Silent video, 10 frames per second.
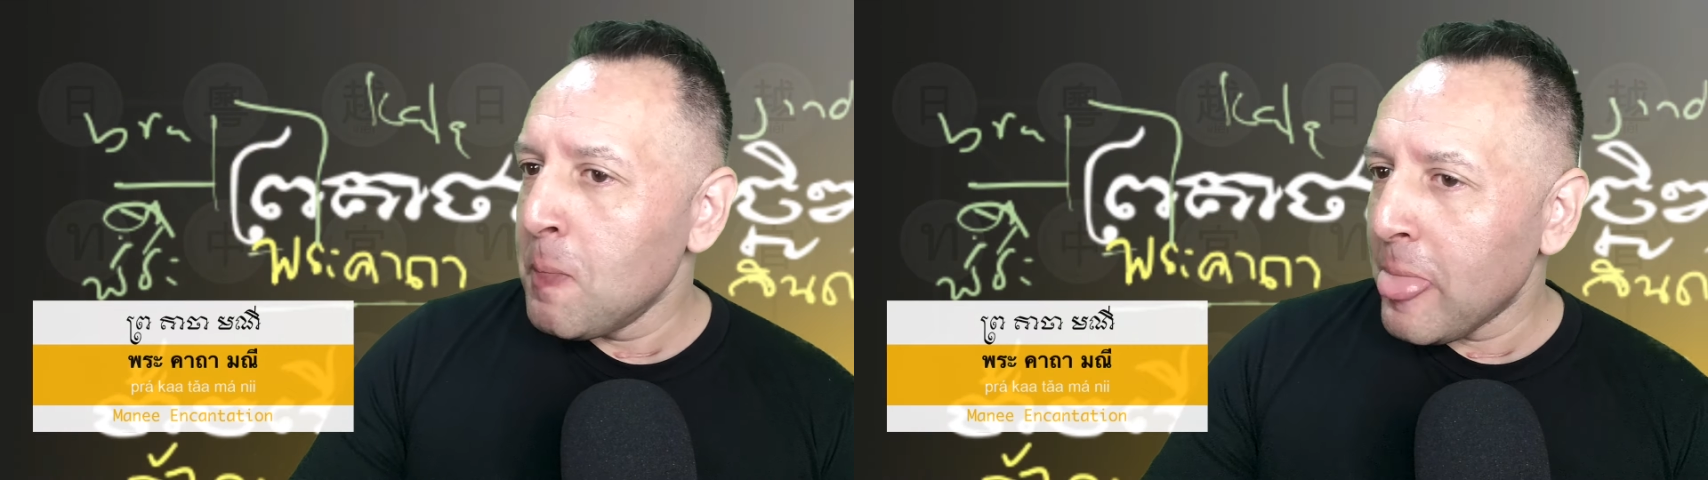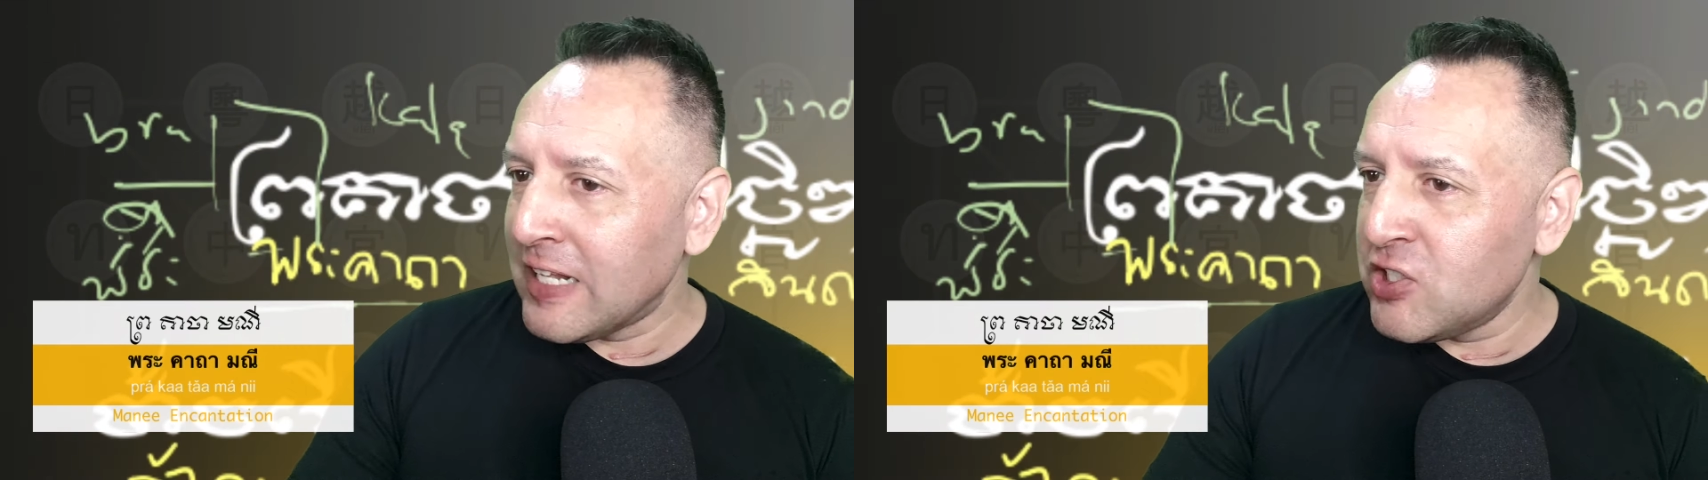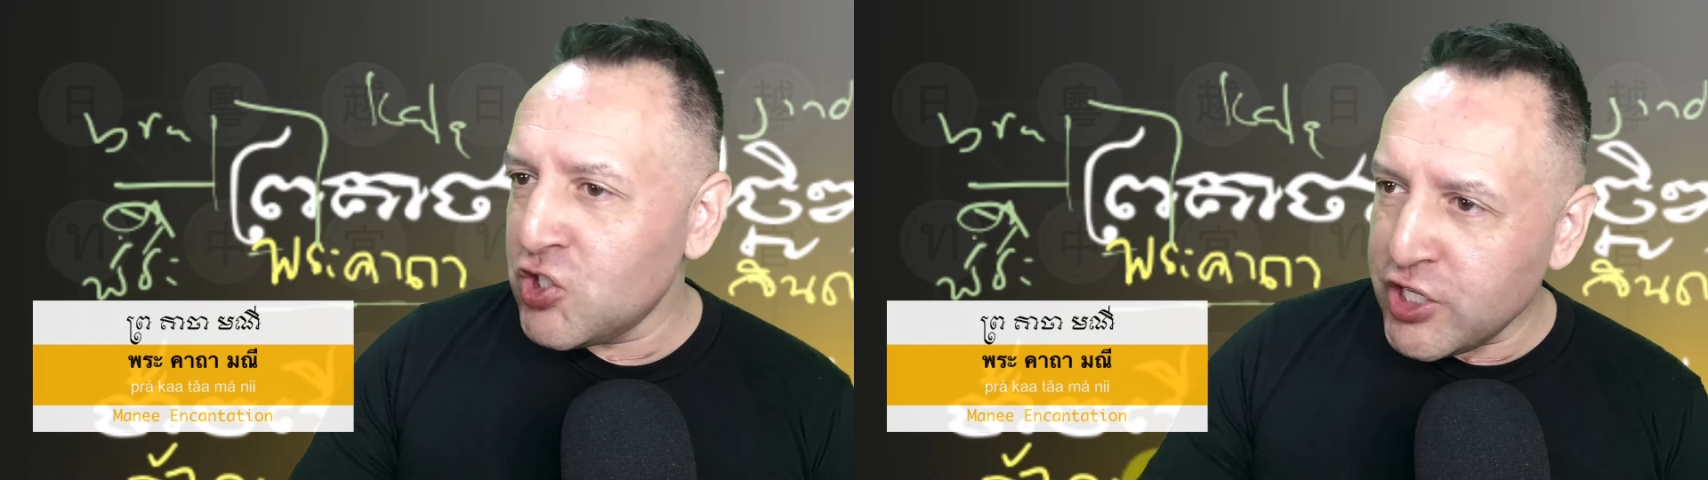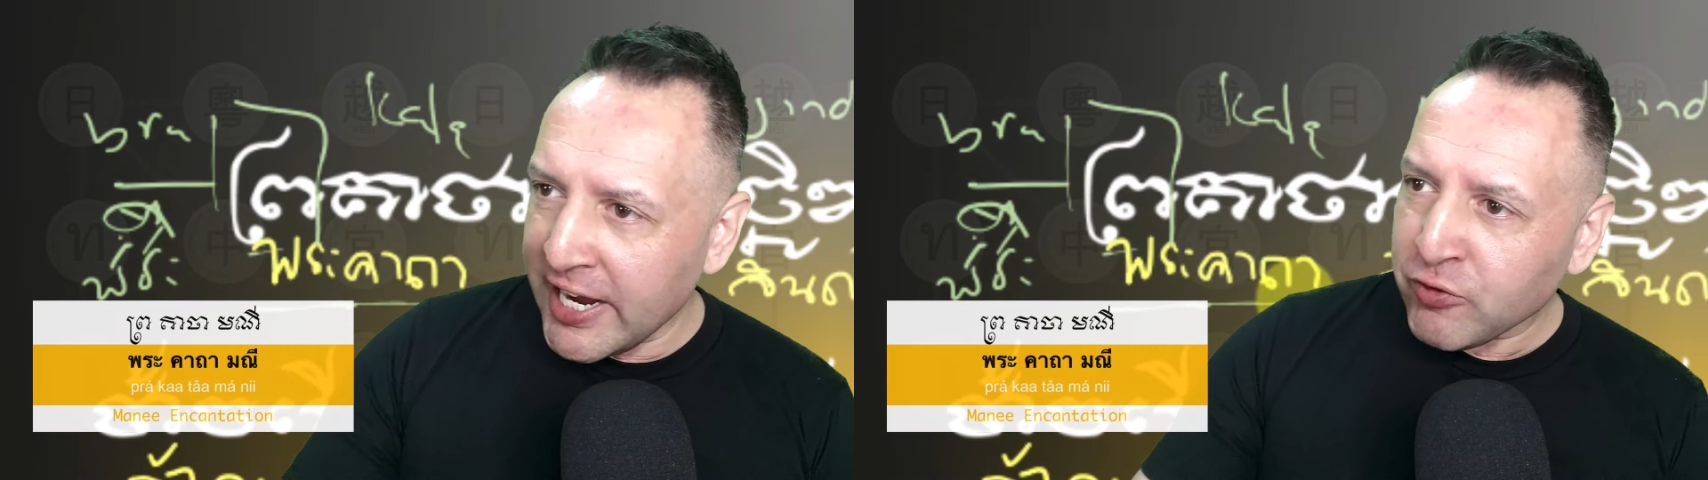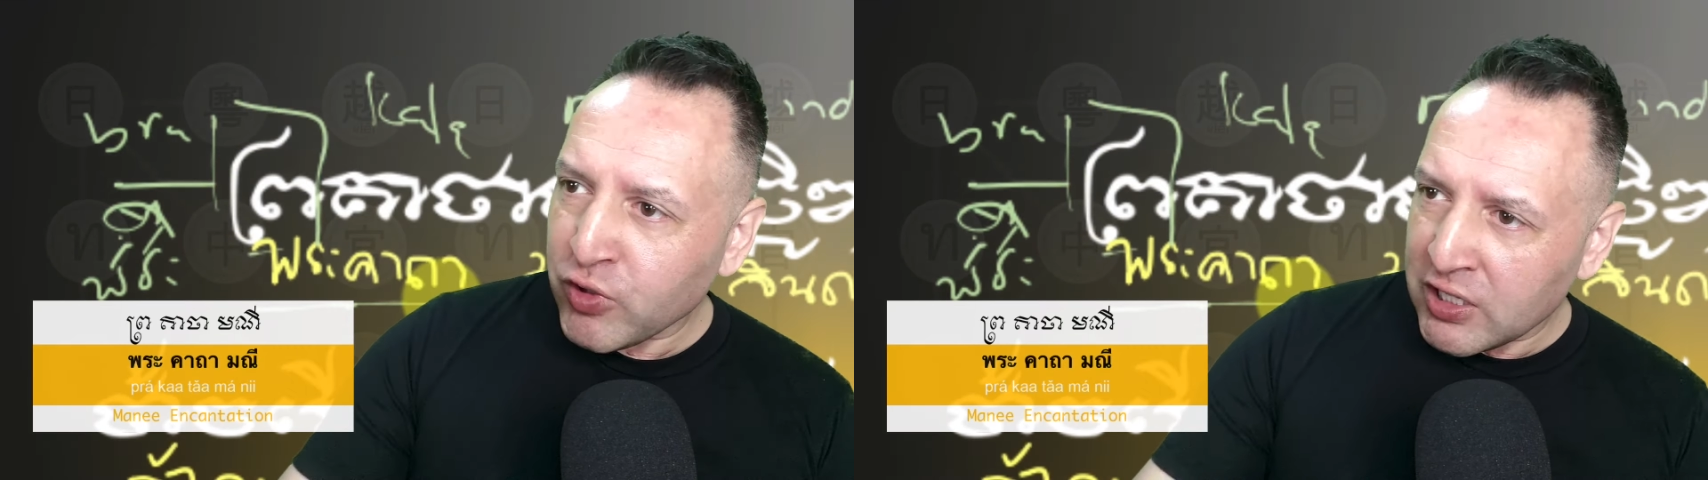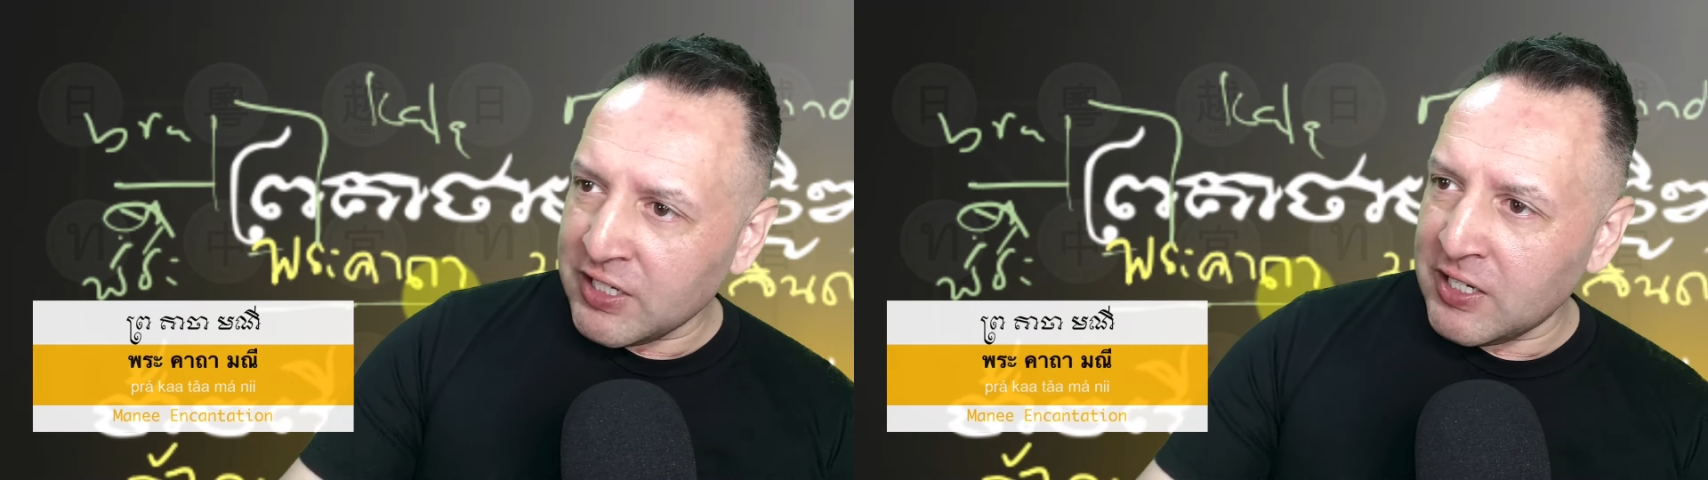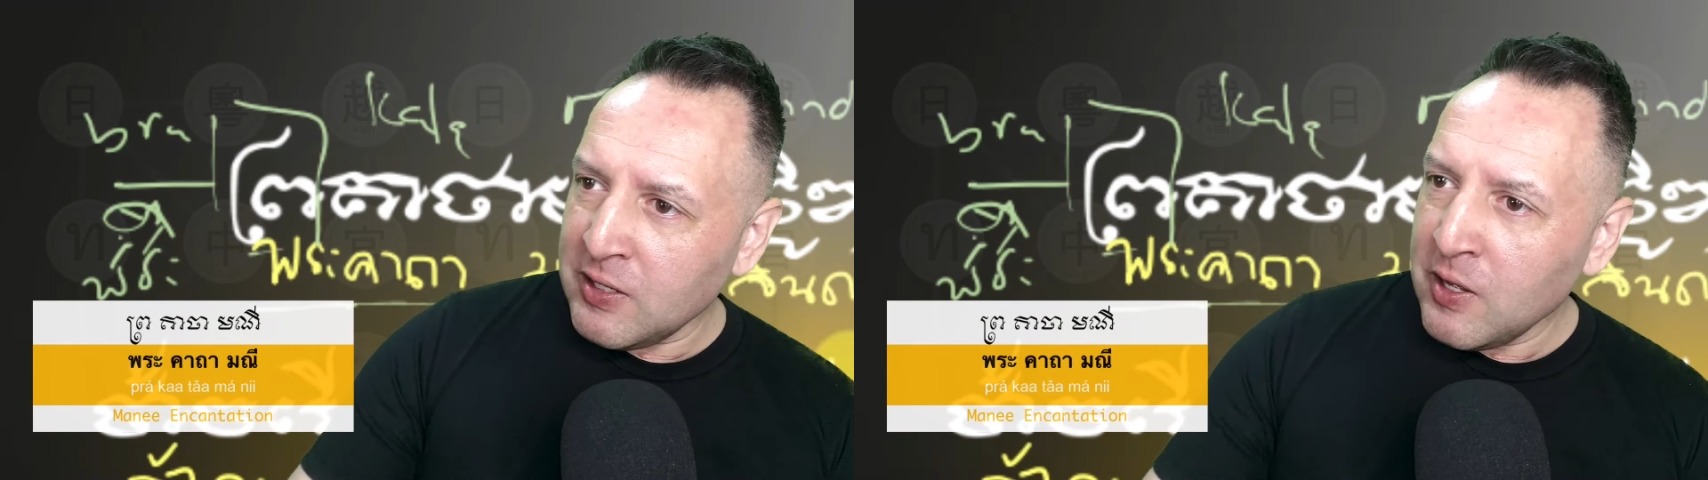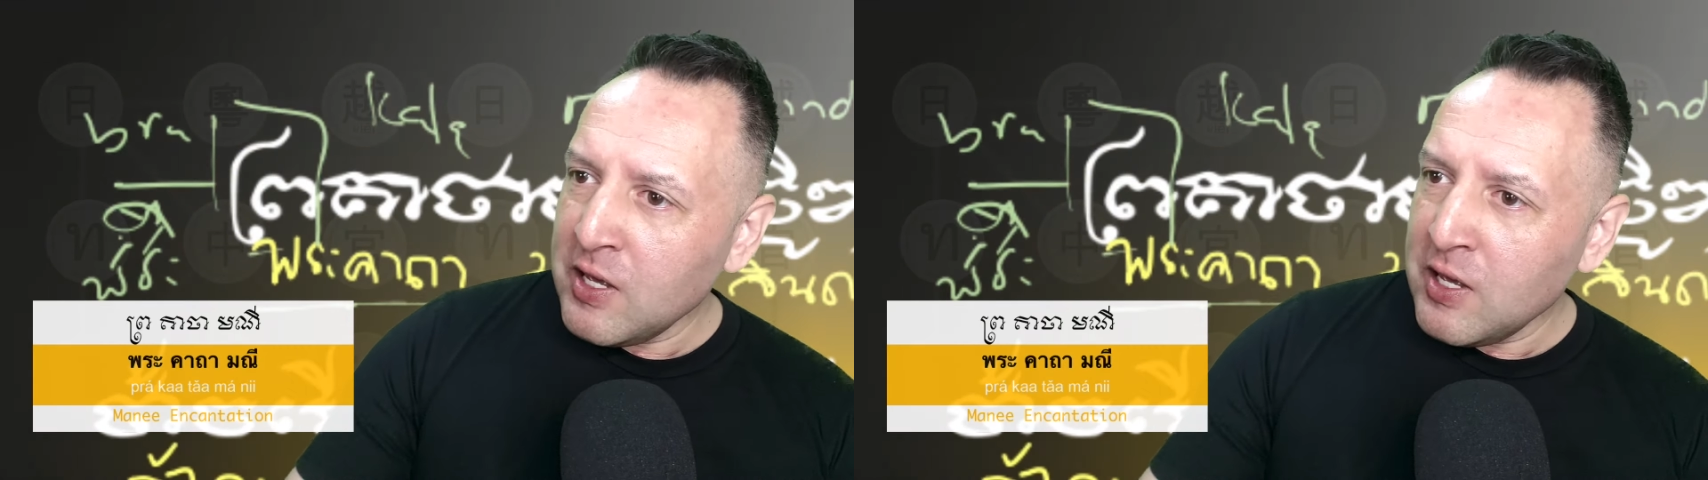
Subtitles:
And generally,